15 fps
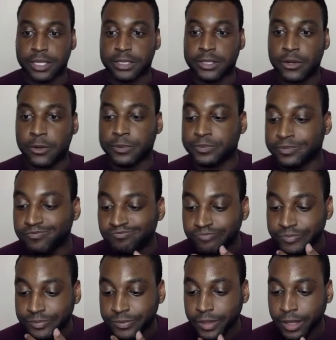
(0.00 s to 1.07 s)
So
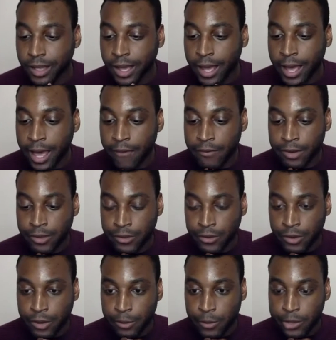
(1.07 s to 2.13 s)
I have another
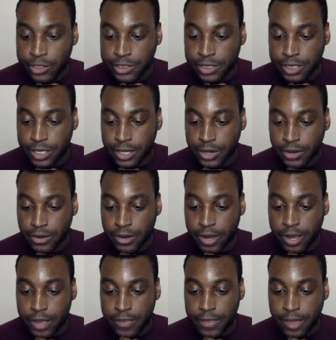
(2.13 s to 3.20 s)
question here
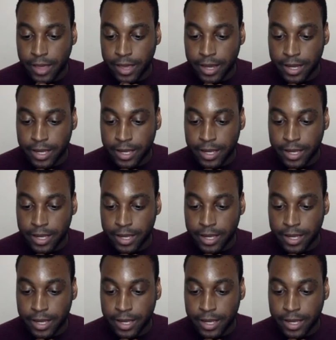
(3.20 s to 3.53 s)
that